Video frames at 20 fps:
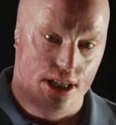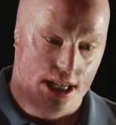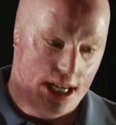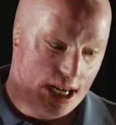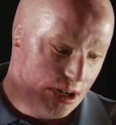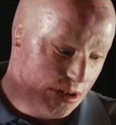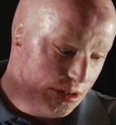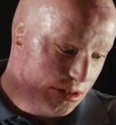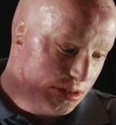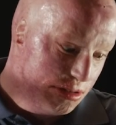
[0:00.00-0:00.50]

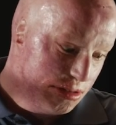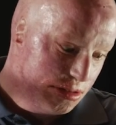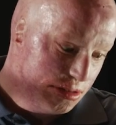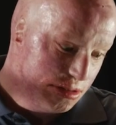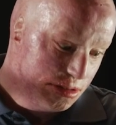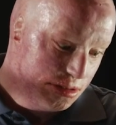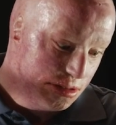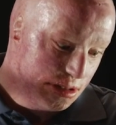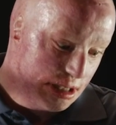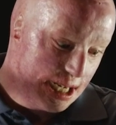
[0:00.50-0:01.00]
Now,
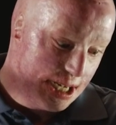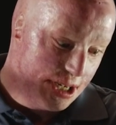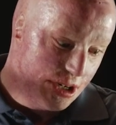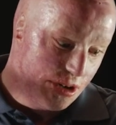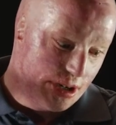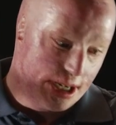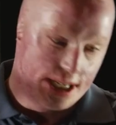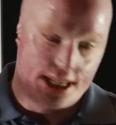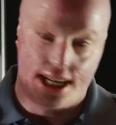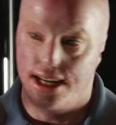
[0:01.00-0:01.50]
I
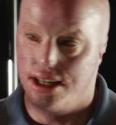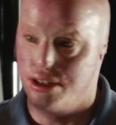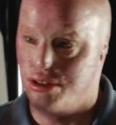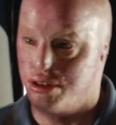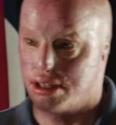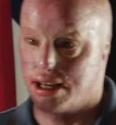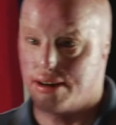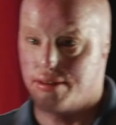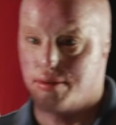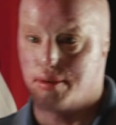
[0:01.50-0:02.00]
know I kind of
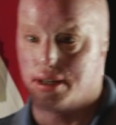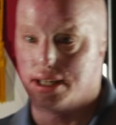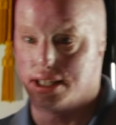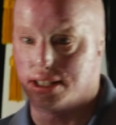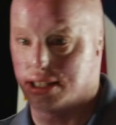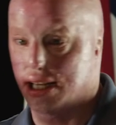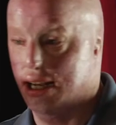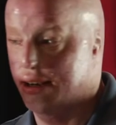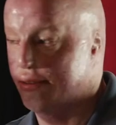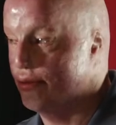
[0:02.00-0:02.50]
took
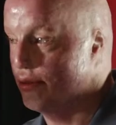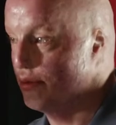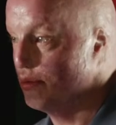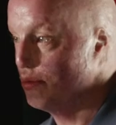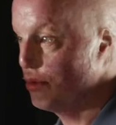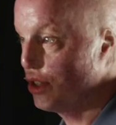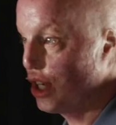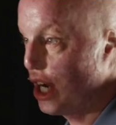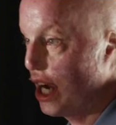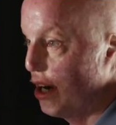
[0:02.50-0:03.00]
everybody's time from
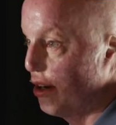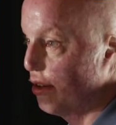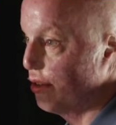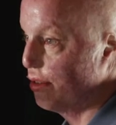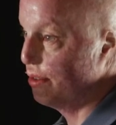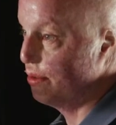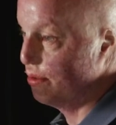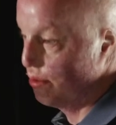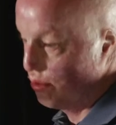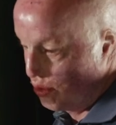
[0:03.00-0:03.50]
chow,
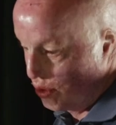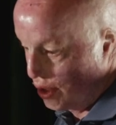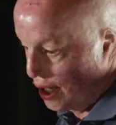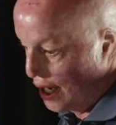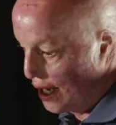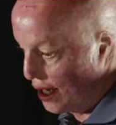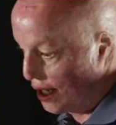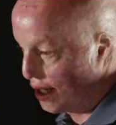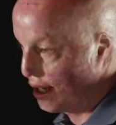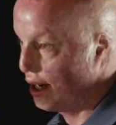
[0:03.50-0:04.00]
and we're
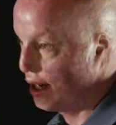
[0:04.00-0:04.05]
getting